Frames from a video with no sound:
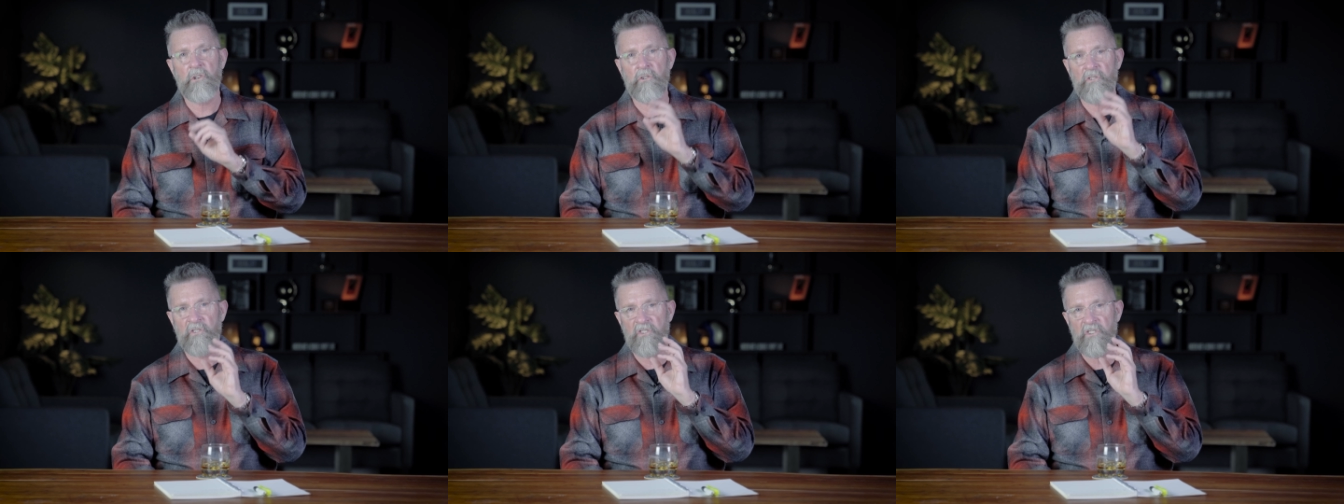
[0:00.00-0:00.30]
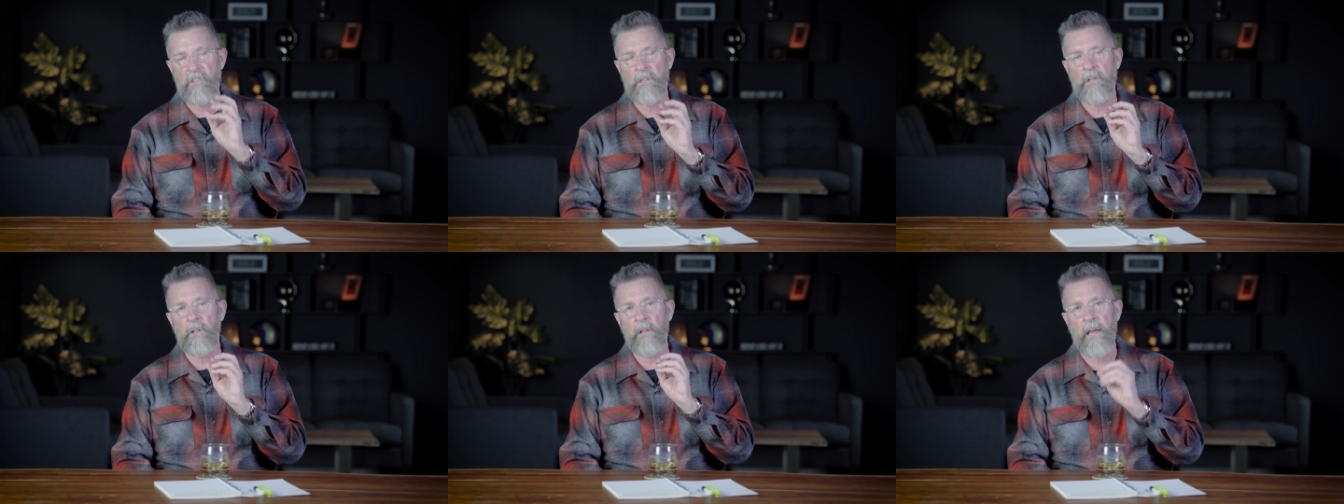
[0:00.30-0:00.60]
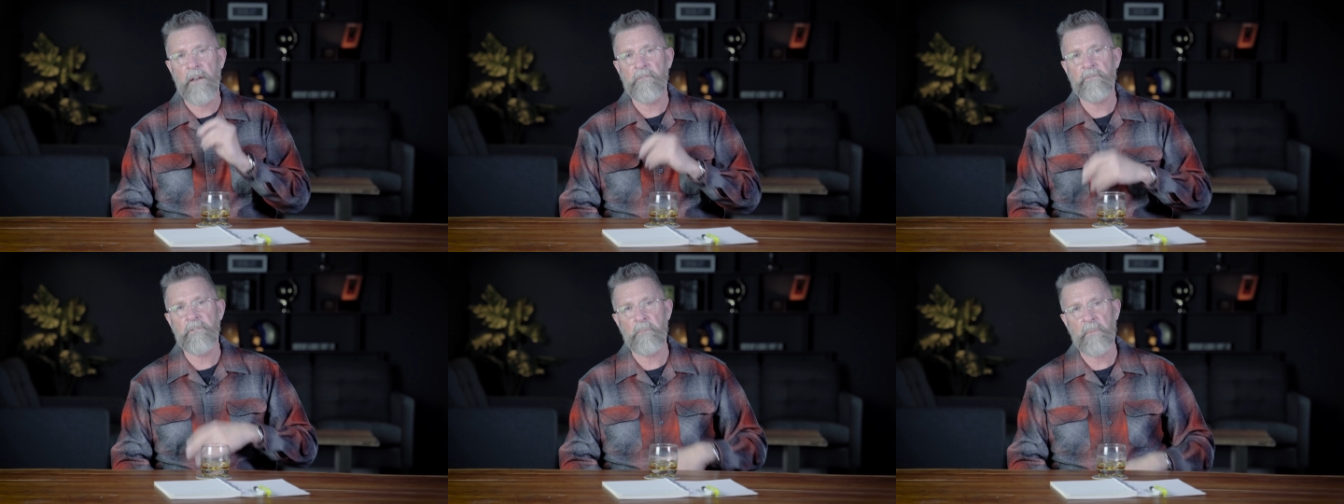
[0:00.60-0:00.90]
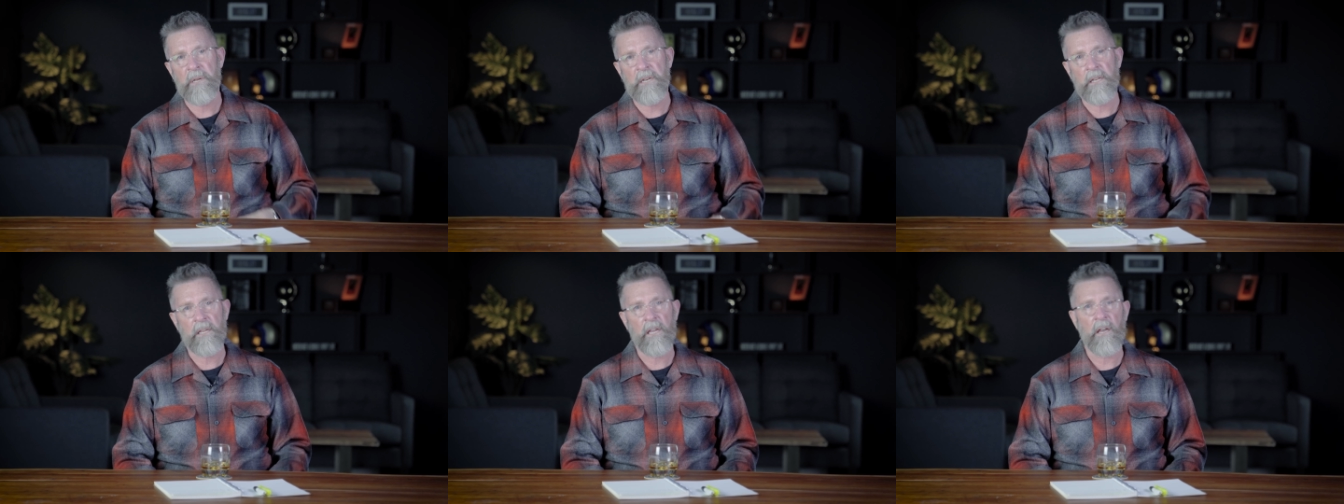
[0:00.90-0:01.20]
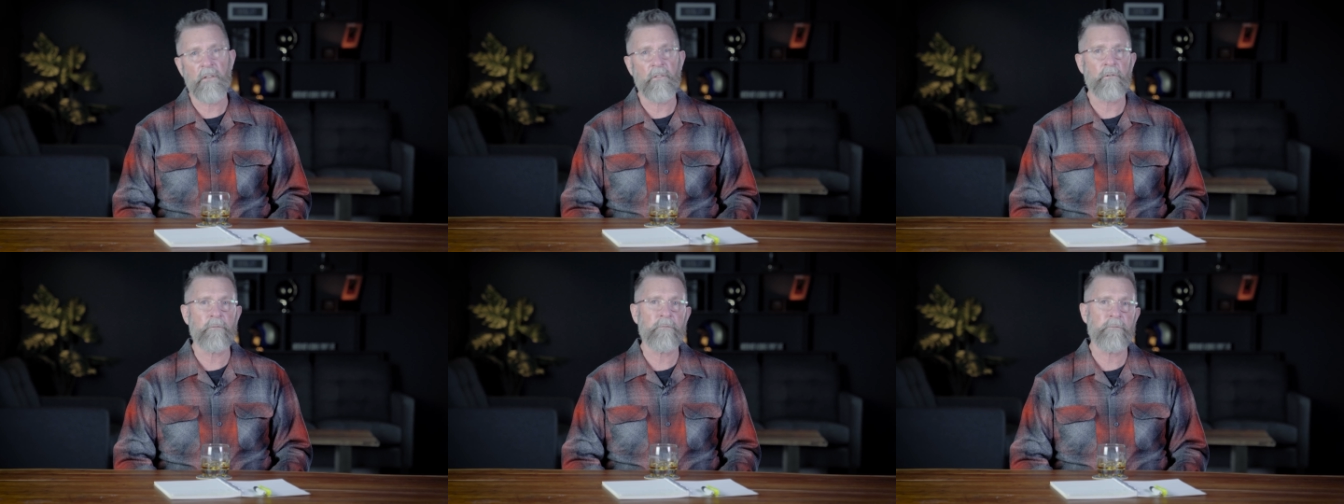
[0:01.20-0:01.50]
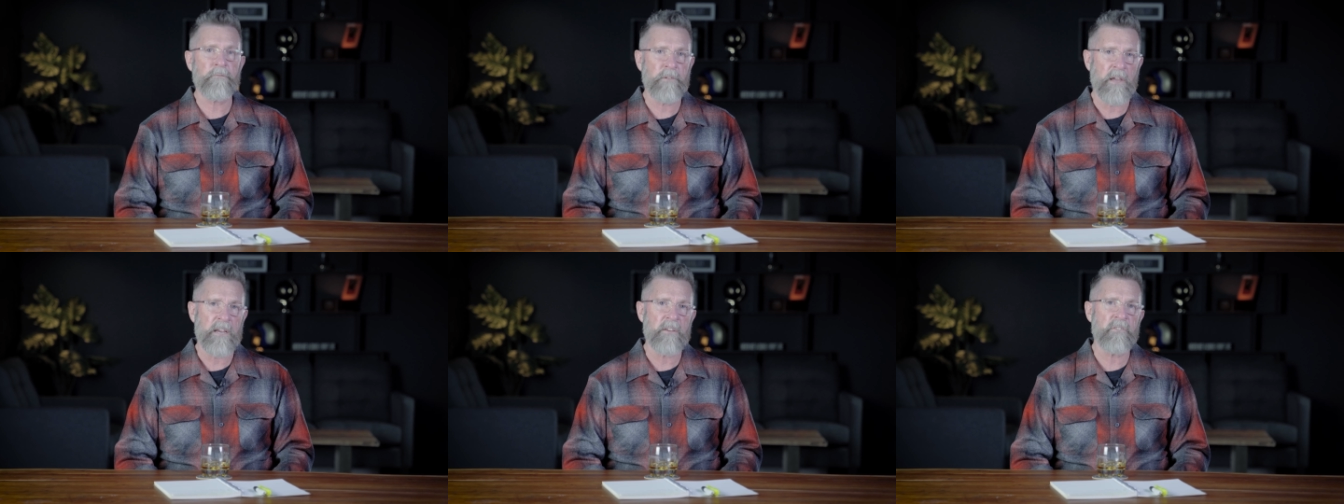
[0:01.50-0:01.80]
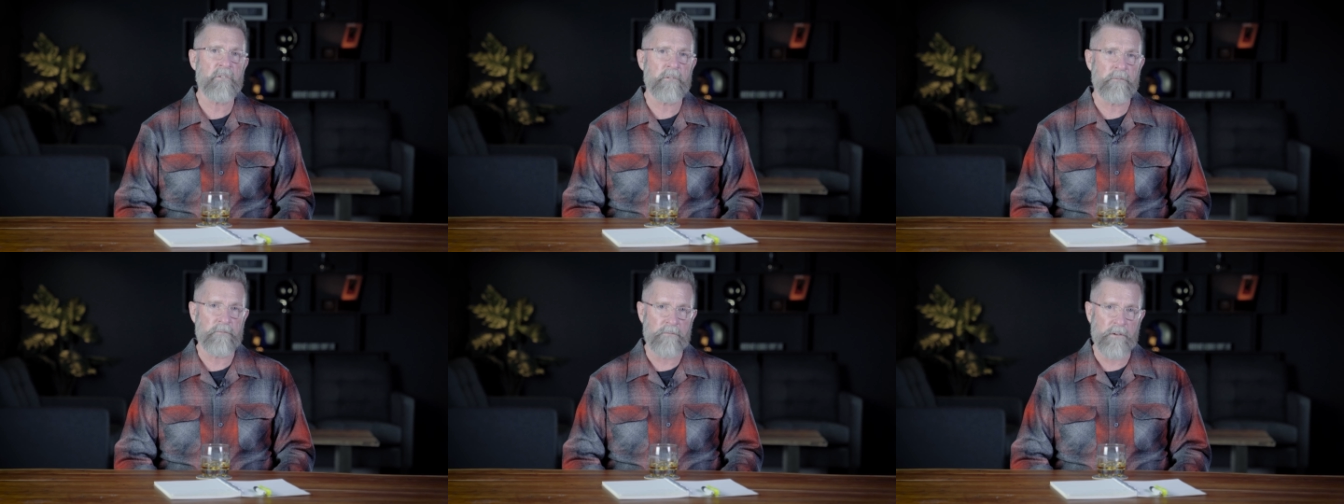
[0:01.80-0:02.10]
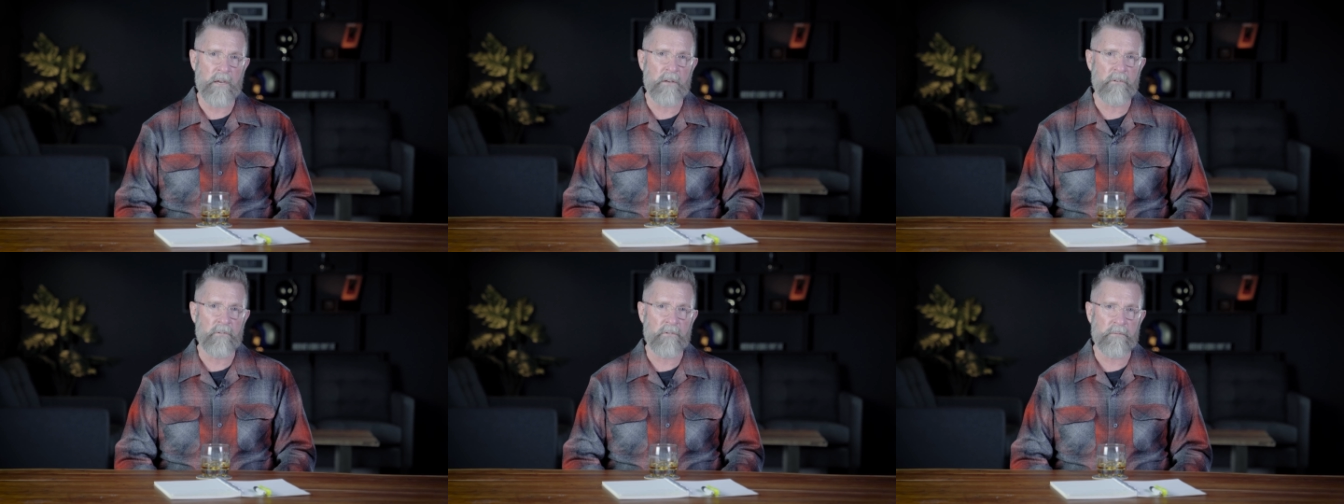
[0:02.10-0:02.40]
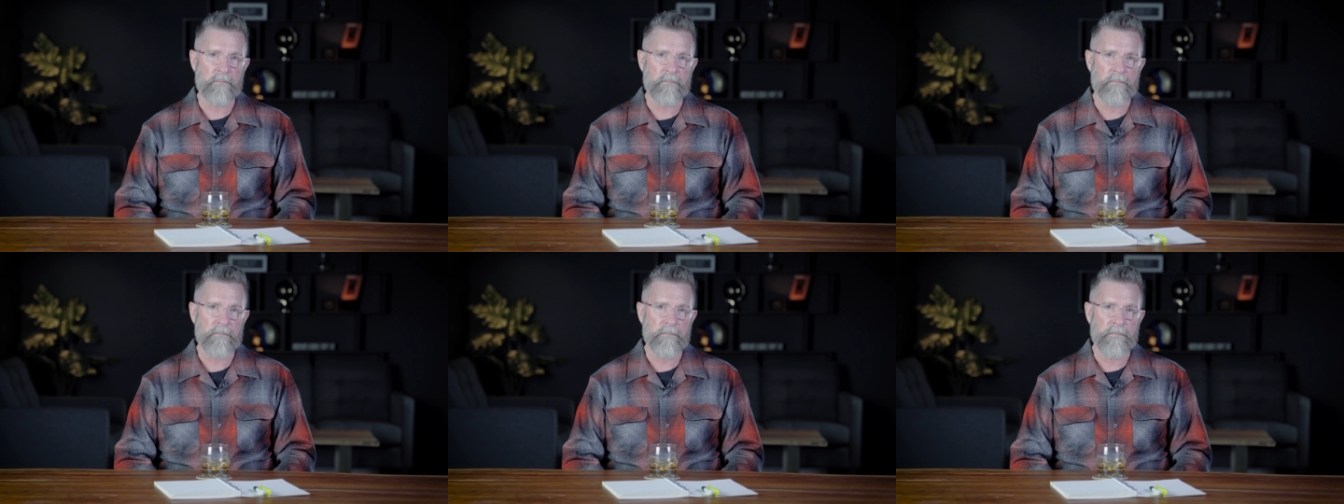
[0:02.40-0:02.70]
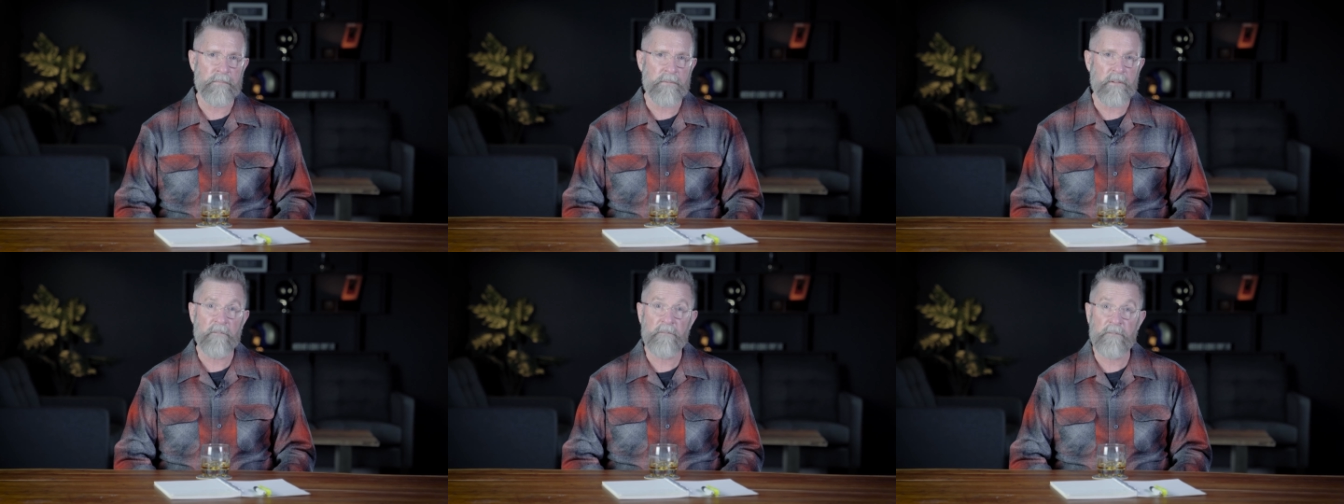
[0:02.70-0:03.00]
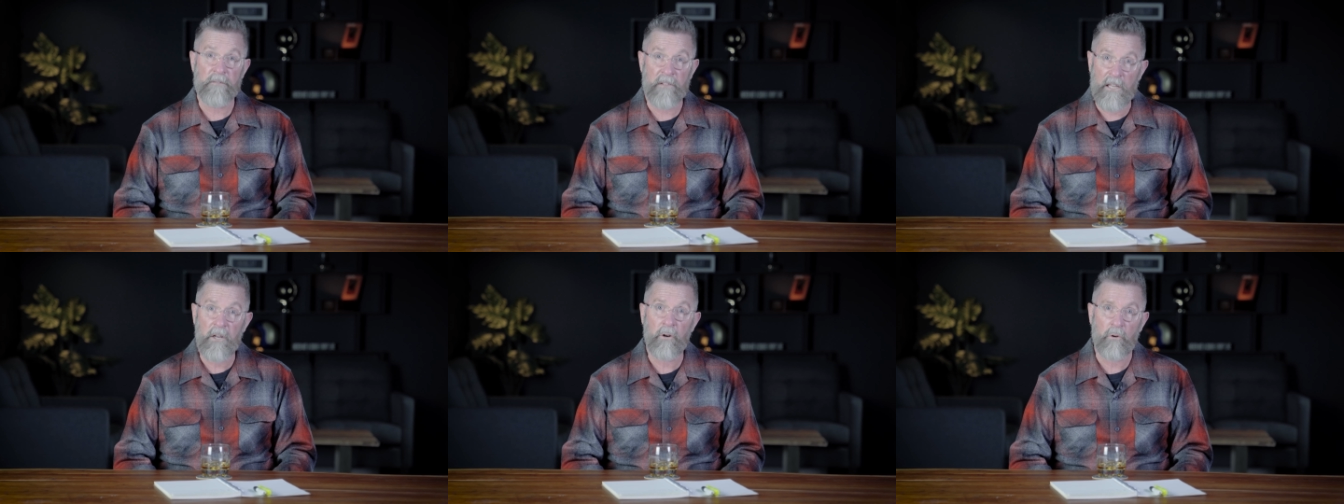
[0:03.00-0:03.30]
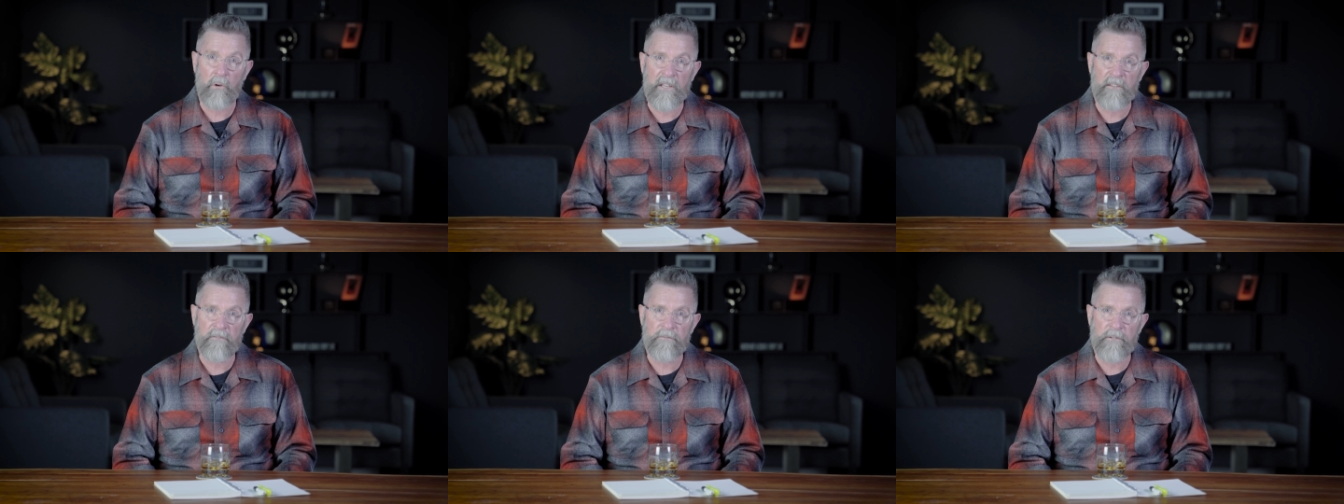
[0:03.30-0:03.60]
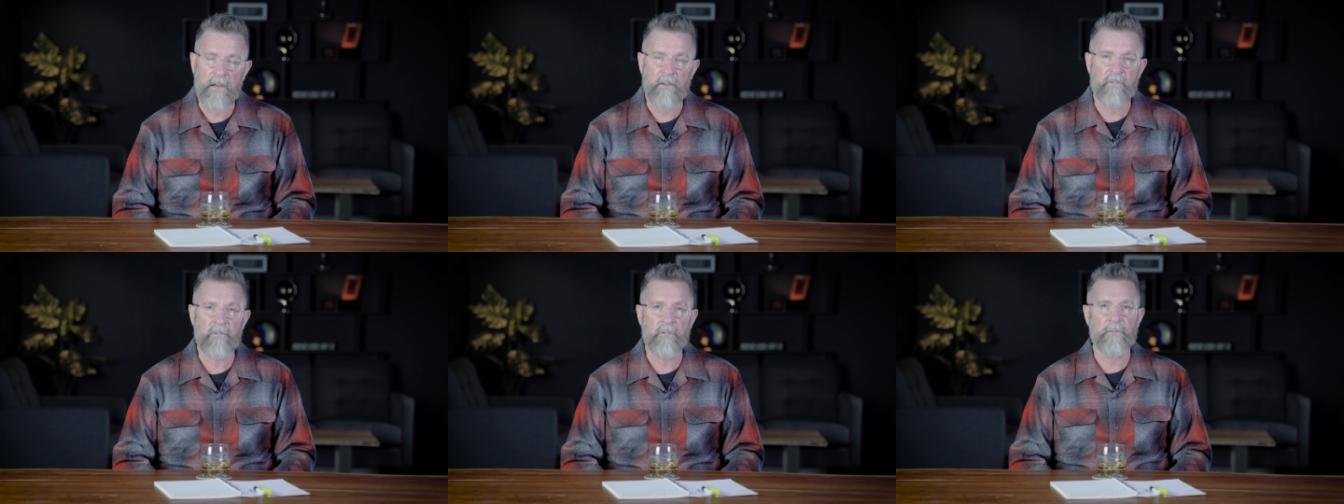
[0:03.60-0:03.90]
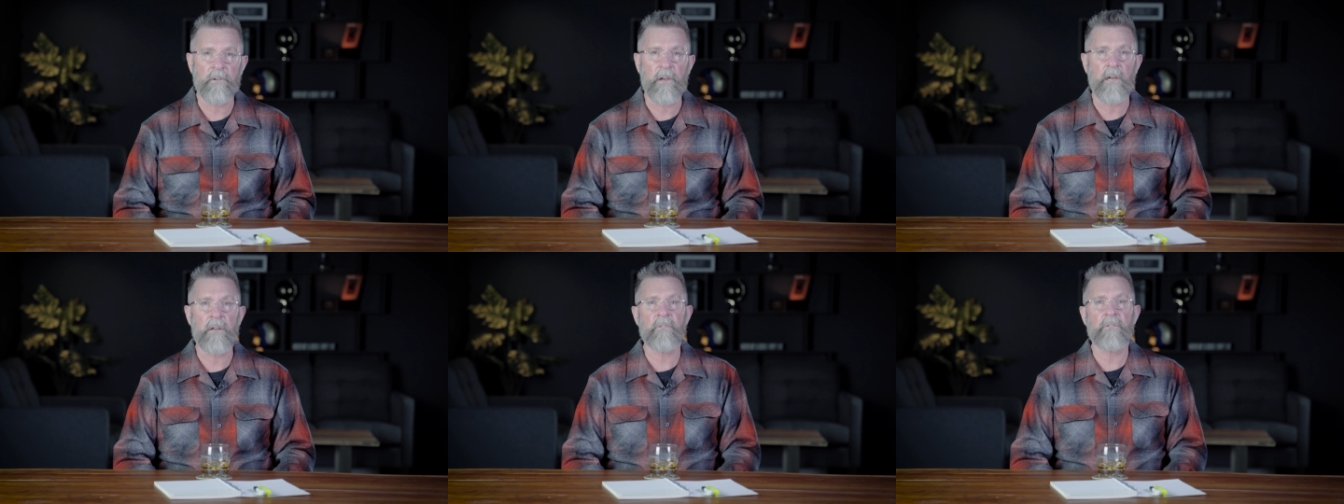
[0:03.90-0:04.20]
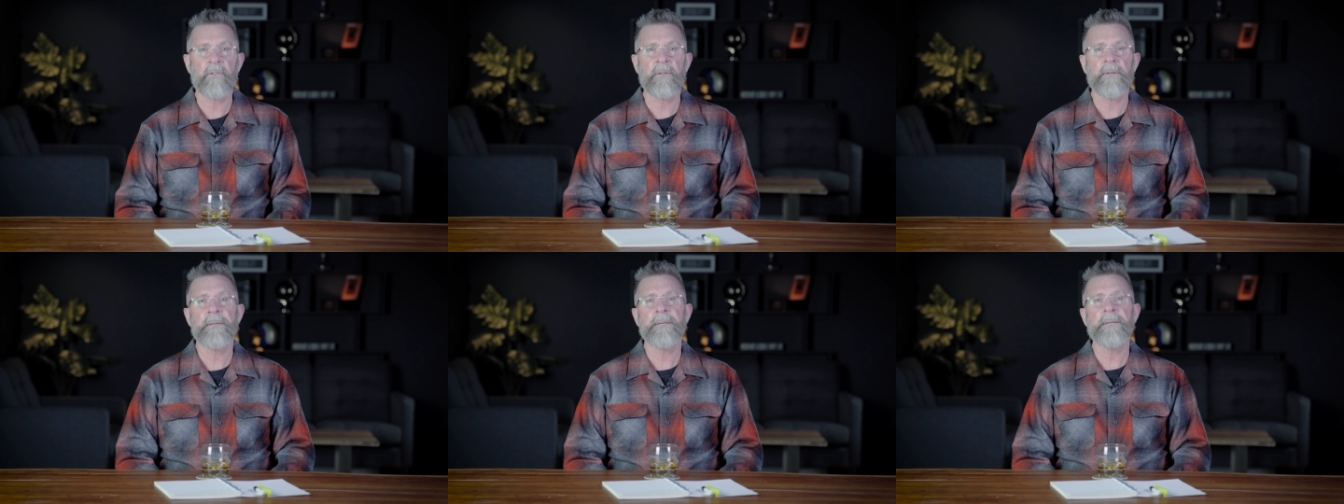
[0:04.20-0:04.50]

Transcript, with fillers: you still have to be together face to face, literally face to face.